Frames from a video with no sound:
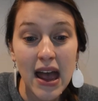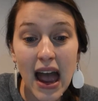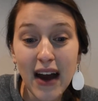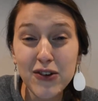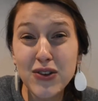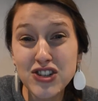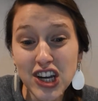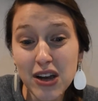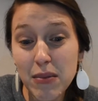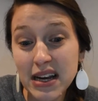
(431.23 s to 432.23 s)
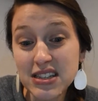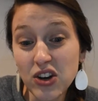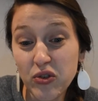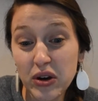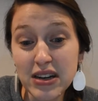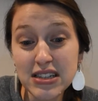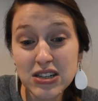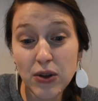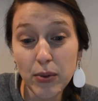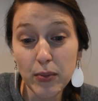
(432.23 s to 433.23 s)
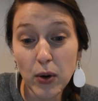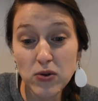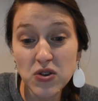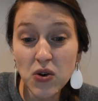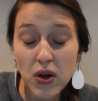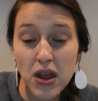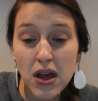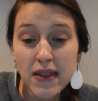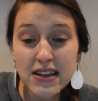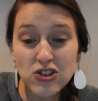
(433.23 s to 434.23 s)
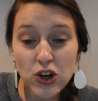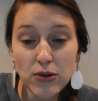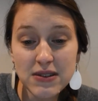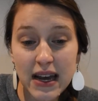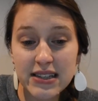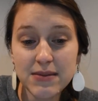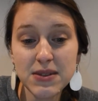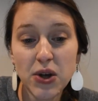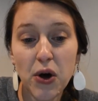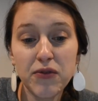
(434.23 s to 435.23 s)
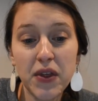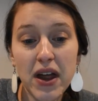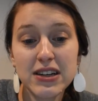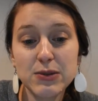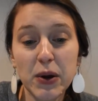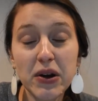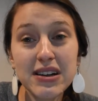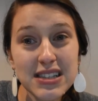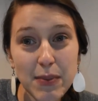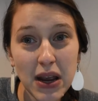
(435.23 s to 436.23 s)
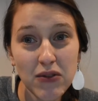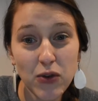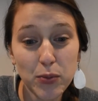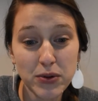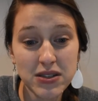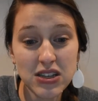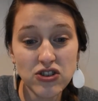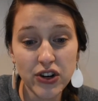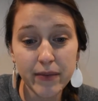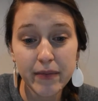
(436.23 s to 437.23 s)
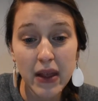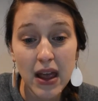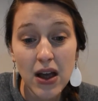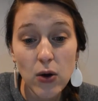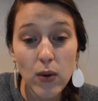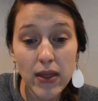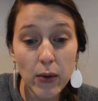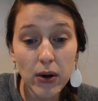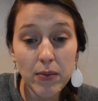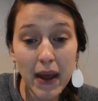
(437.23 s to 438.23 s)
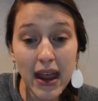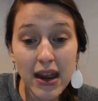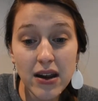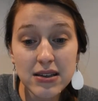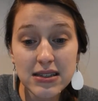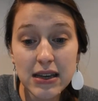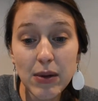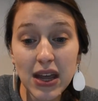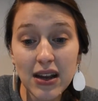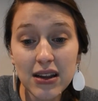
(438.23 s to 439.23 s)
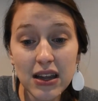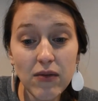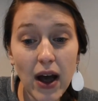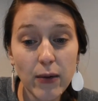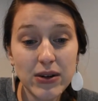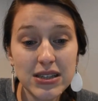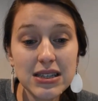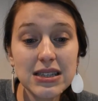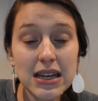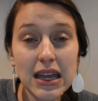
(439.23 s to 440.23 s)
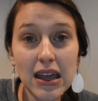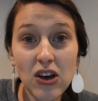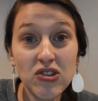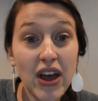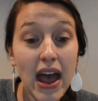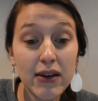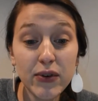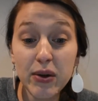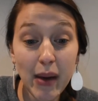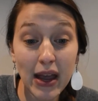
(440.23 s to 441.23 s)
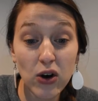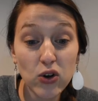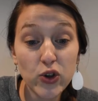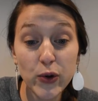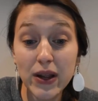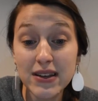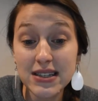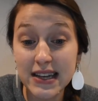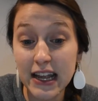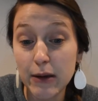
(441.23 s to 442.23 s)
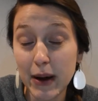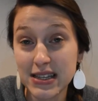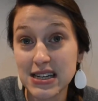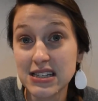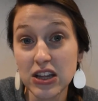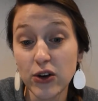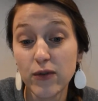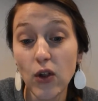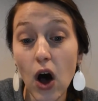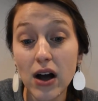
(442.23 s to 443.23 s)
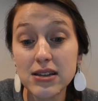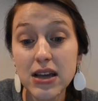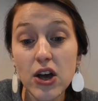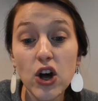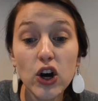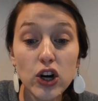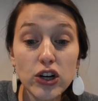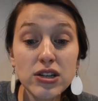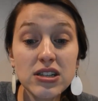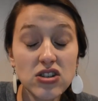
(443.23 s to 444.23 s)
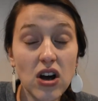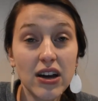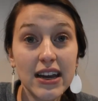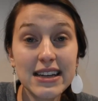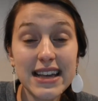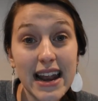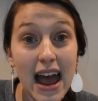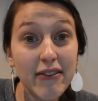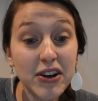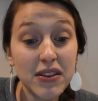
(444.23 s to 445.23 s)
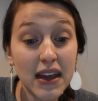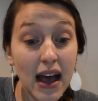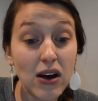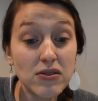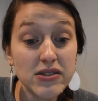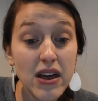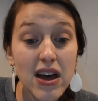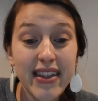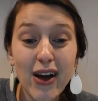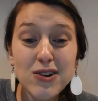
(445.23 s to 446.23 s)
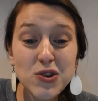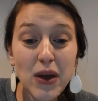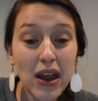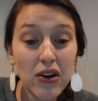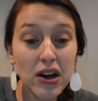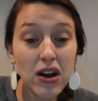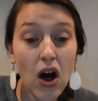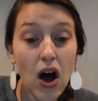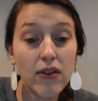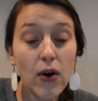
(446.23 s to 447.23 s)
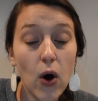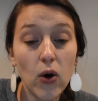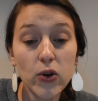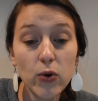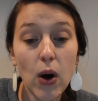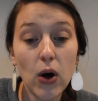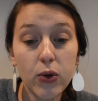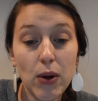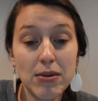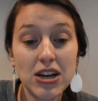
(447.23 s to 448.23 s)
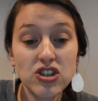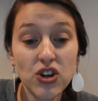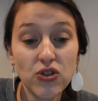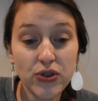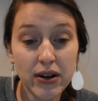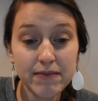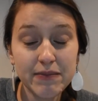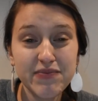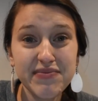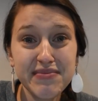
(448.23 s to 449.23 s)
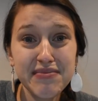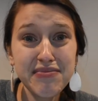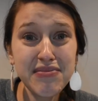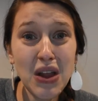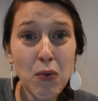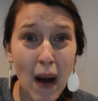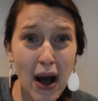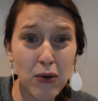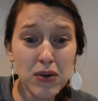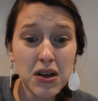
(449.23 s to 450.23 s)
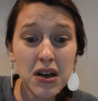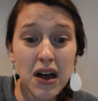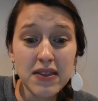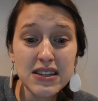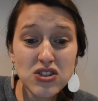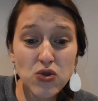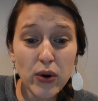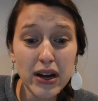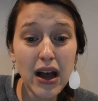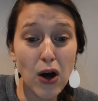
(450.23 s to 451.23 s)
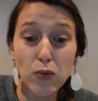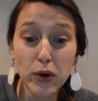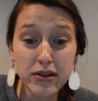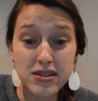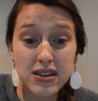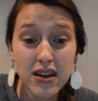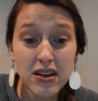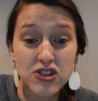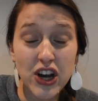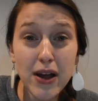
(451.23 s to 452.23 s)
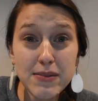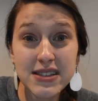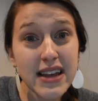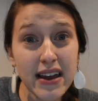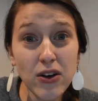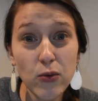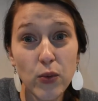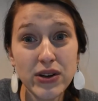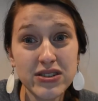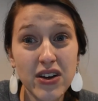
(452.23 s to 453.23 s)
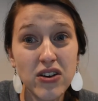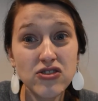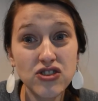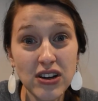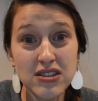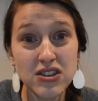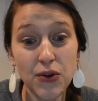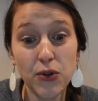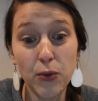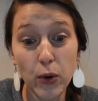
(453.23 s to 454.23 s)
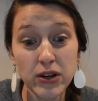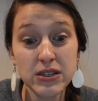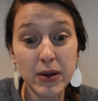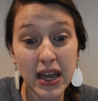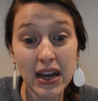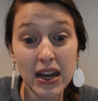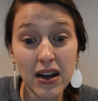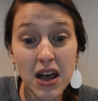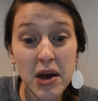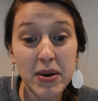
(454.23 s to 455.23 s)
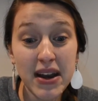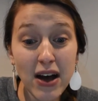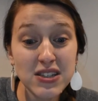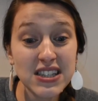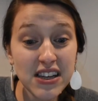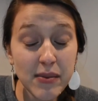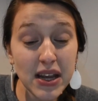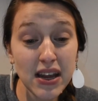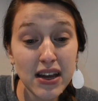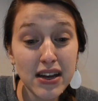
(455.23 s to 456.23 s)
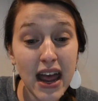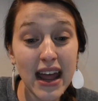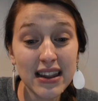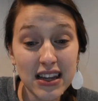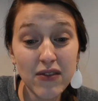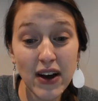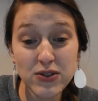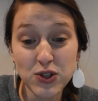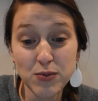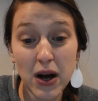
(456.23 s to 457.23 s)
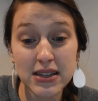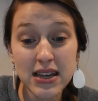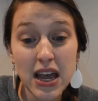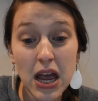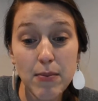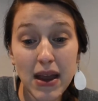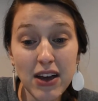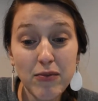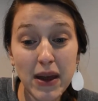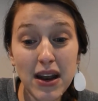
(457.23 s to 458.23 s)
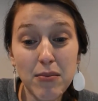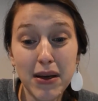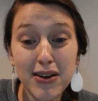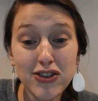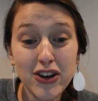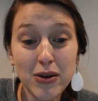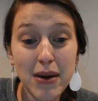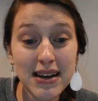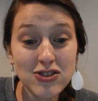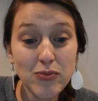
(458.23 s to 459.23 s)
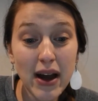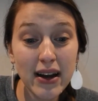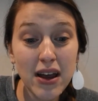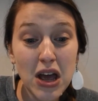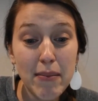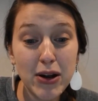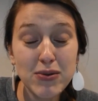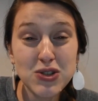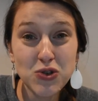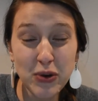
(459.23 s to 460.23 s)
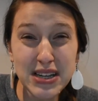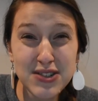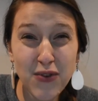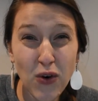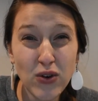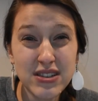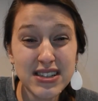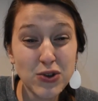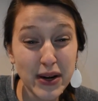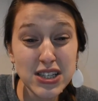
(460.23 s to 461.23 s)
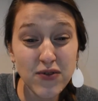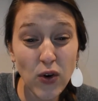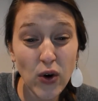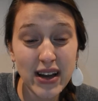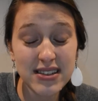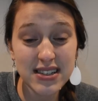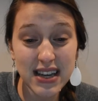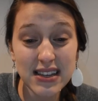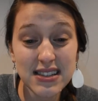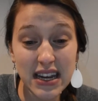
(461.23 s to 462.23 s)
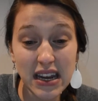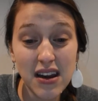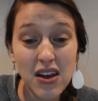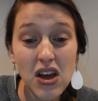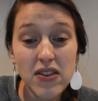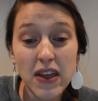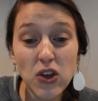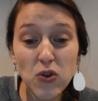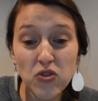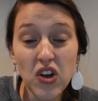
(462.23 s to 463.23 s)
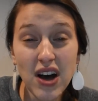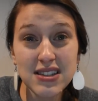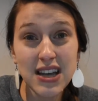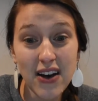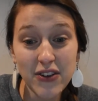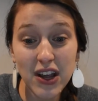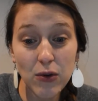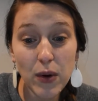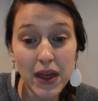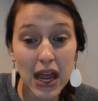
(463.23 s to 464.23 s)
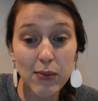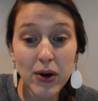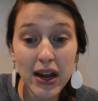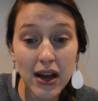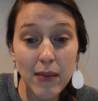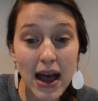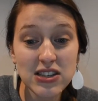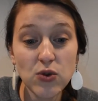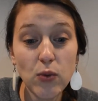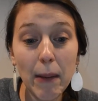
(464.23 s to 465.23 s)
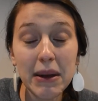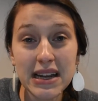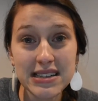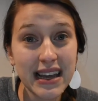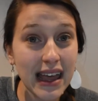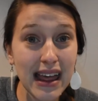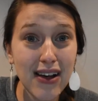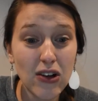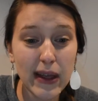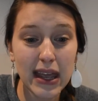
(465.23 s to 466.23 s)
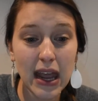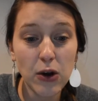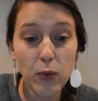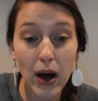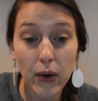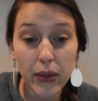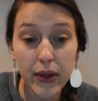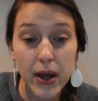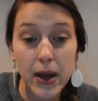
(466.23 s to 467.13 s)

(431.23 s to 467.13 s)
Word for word: After the Shechemites agreed to the proposal, they circumcised themselves and experienced a painful procedure. When they were in pain, Simeon and Levi went to the city, killed every male, looted the city by seizing their flocks, herds, donkeys, and everything else. They also carried off all their wealth, women, and children. Wow, this story got worse. Shechem's sin was just the worst beginning, but now Simeon and Levi's response may have been a military mastermind, but it was graceful, disgraceful, and disgusting. They used God's covenant with Abraham as a weapon to kill and gain wealth.